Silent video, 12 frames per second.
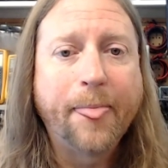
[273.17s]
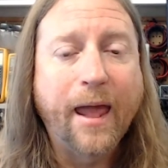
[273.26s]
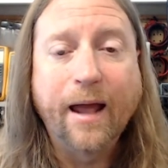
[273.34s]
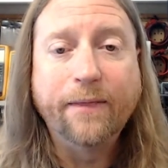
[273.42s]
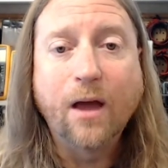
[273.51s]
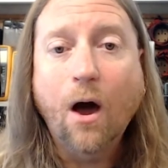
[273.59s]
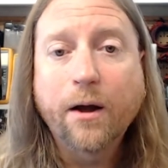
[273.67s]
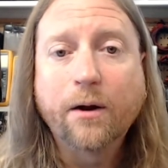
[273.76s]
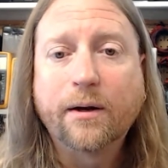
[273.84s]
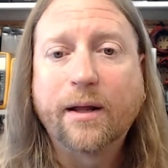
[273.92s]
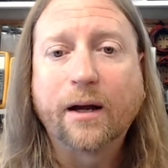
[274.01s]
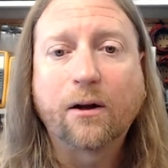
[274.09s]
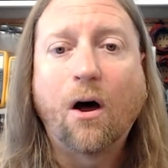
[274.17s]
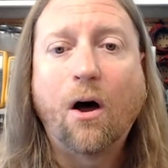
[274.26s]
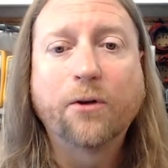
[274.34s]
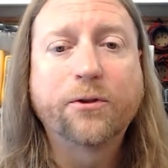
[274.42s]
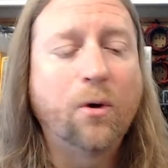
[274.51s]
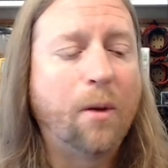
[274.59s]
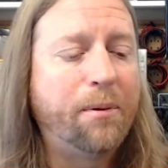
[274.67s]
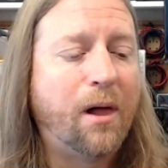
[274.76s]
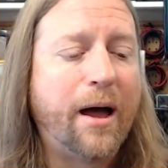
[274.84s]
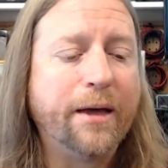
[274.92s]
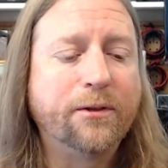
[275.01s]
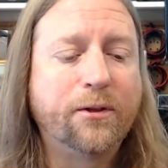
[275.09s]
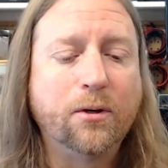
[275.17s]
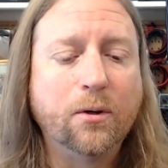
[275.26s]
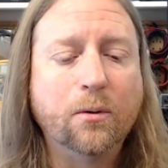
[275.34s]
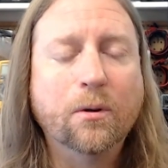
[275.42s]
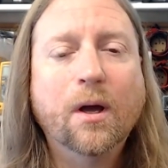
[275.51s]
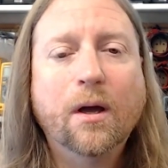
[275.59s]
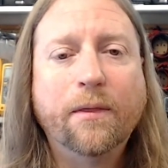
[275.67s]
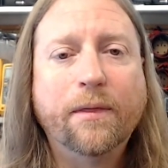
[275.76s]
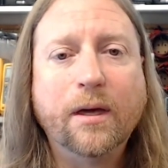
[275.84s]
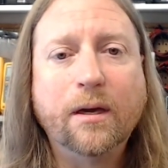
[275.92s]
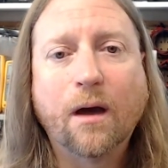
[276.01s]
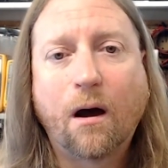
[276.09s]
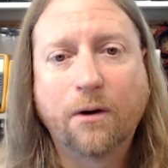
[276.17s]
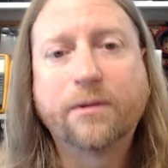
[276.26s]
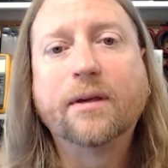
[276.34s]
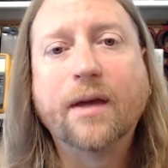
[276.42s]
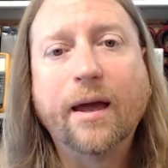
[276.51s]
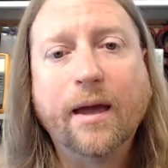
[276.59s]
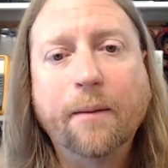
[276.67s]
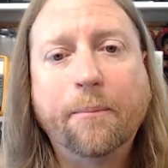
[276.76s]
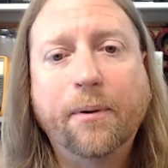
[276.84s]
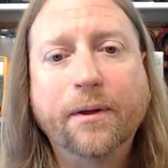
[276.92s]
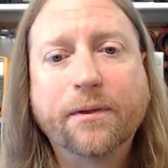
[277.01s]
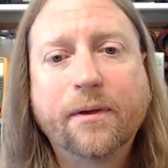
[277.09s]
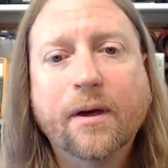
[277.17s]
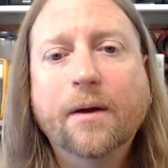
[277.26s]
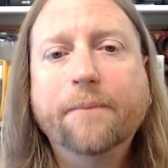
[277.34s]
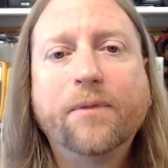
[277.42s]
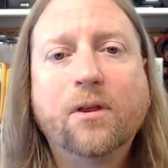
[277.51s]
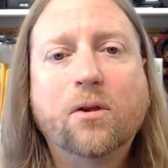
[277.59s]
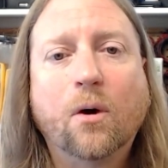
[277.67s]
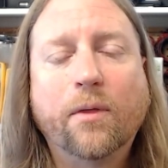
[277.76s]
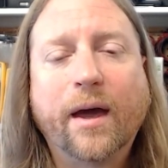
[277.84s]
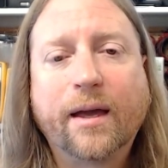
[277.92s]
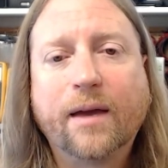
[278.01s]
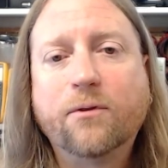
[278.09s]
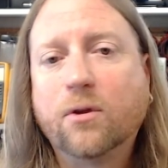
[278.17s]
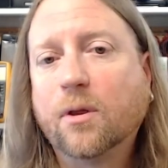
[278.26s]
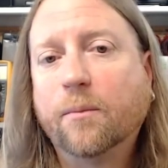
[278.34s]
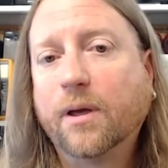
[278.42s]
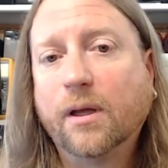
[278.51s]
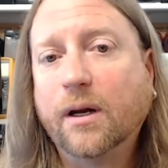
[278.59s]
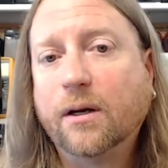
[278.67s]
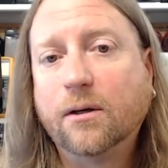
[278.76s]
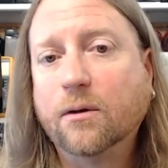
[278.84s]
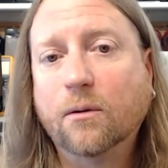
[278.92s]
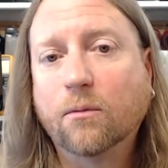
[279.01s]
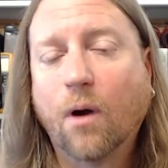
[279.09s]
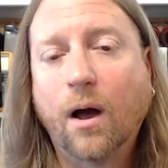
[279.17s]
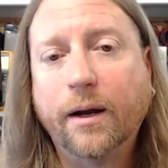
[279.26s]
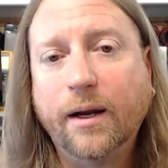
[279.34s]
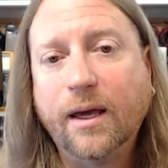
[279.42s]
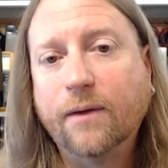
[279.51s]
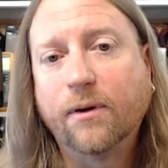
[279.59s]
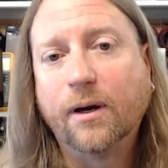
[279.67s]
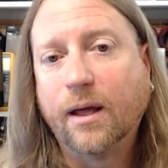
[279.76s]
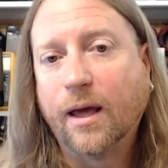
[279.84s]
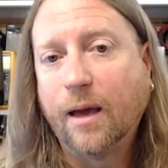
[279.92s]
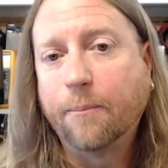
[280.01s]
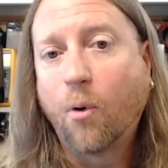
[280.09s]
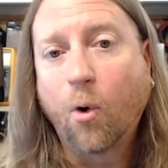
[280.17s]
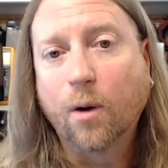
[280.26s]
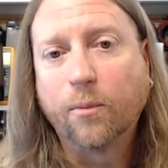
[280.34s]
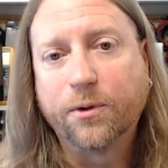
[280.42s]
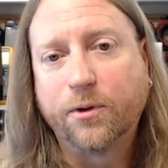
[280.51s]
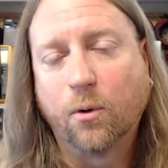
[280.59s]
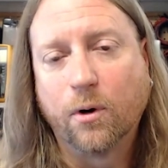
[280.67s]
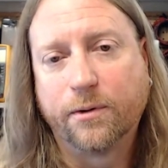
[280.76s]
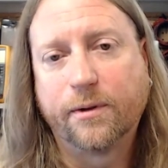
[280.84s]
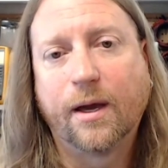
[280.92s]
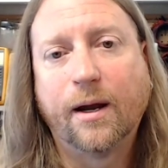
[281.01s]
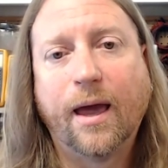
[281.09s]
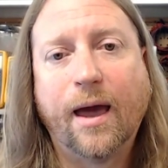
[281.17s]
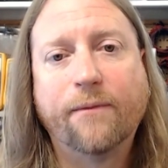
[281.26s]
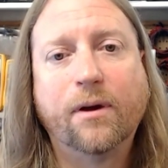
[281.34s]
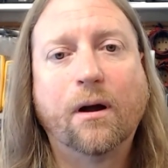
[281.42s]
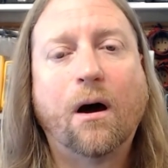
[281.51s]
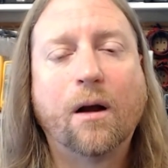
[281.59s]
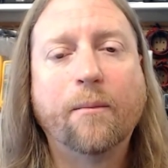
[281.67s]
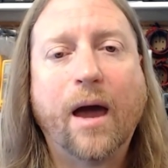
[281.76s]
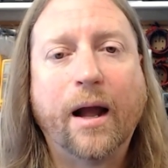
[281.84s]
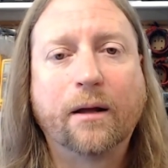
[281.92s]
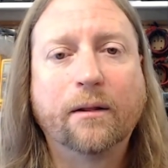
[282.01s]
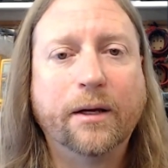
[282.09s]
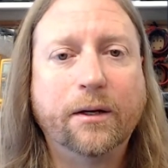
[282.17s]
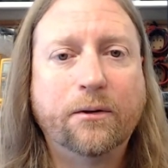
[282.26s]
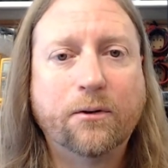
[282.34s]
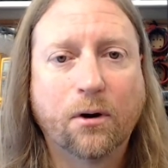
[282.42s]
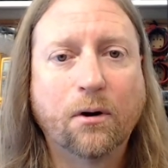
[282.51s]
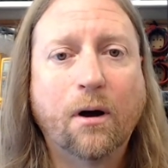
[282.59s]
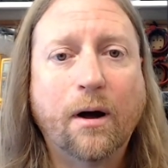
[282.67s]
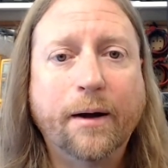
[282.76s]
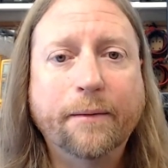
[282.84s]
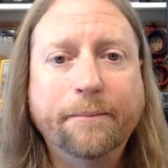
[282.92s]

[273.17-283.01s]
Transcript: And the audio detect also applies to the RCA inputs. So that gives you the ability to run even a portable source and have it automatically turn on.